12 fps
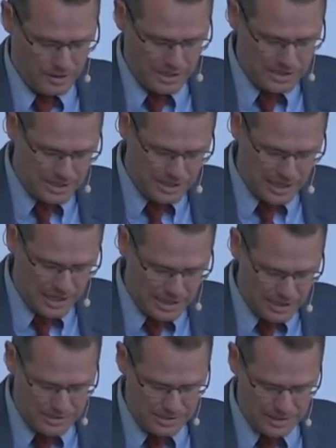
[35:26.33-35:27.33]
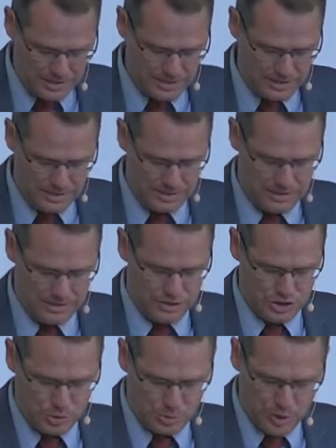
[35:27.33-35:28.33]
1986,
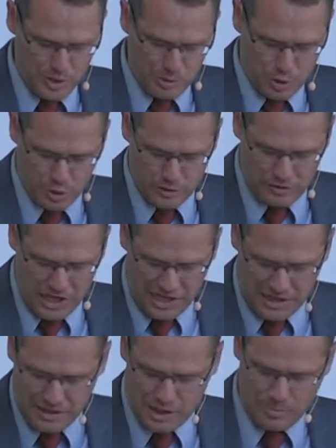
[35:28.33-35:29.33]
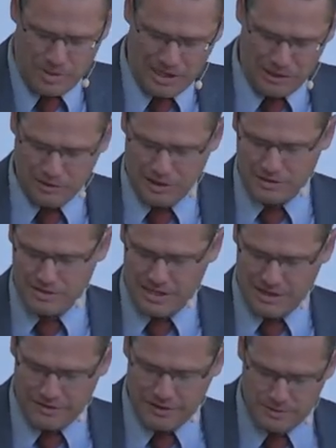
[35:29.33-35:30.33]
the Supreme Court of Canada upheld
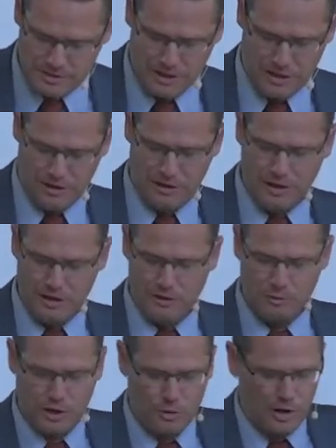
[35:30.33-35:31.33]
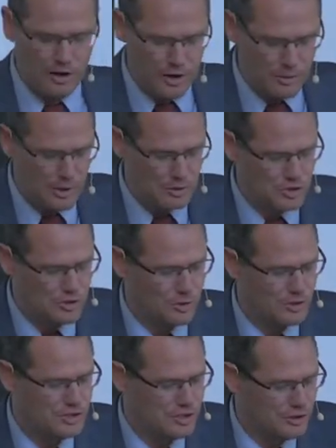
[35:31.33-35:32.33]
Ontario's law requiring most
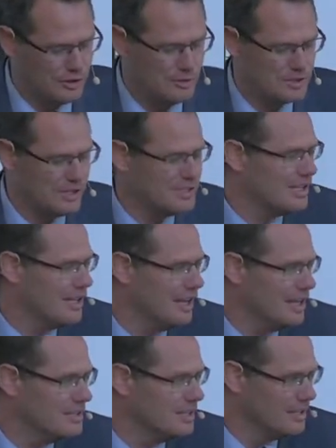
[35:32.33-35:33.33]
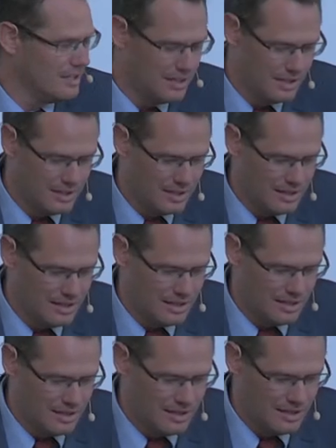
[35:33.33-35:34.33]
stores to close on Sundays.
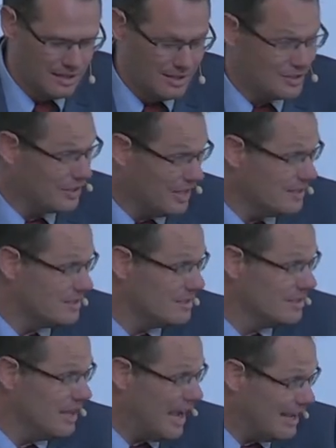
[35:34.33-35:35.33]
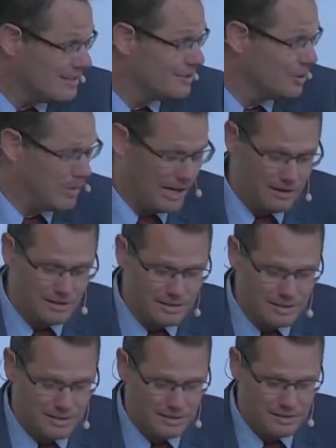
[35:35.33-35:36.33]
So, kids, ask your
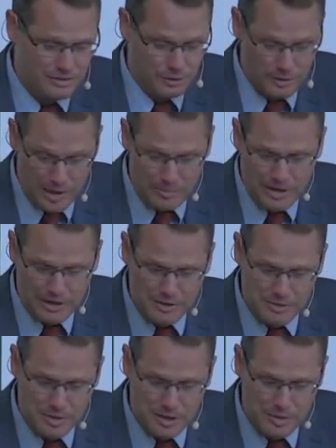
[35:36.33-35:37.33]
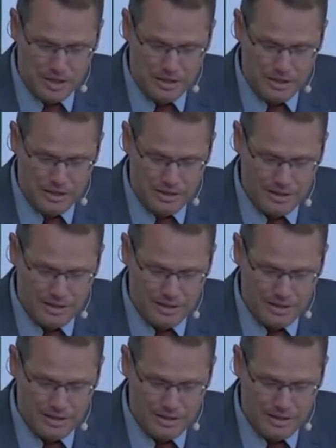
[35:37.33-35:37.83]
parents, your grandparents maybe,